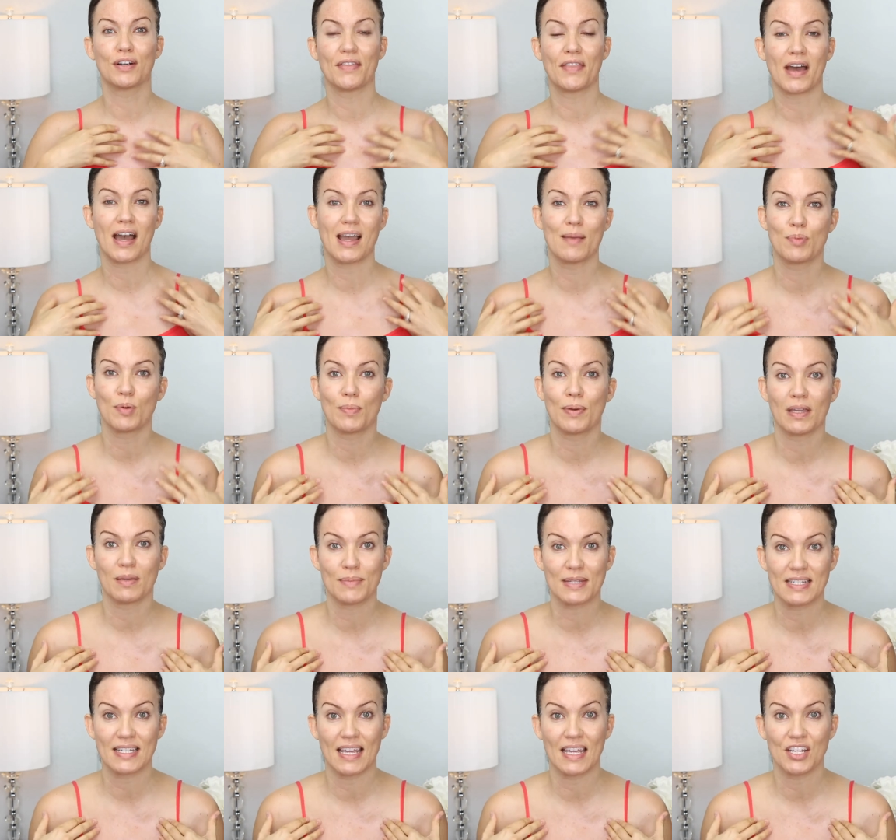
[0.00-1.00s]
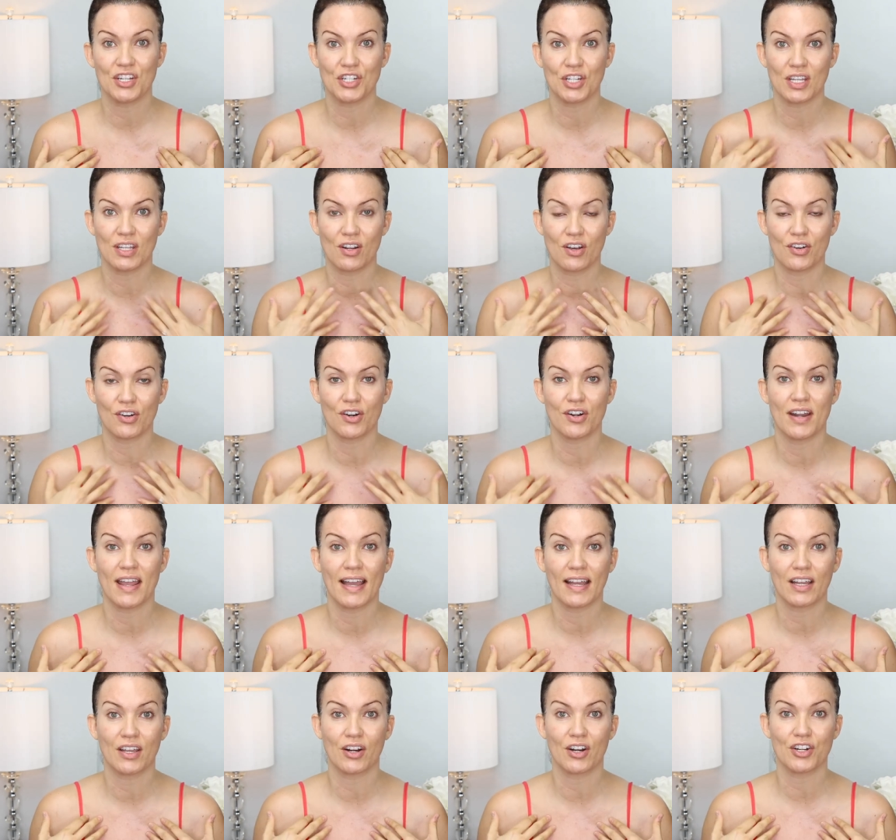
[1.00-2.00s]
and the hyperpigmentation on our
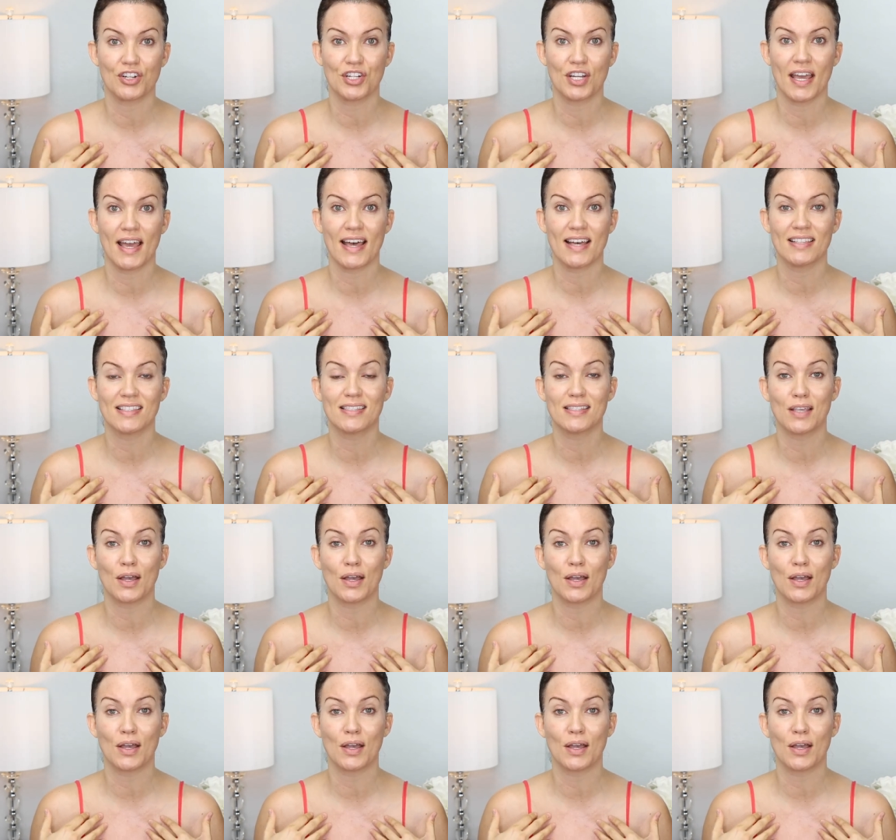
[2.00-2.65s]
neck and our chest.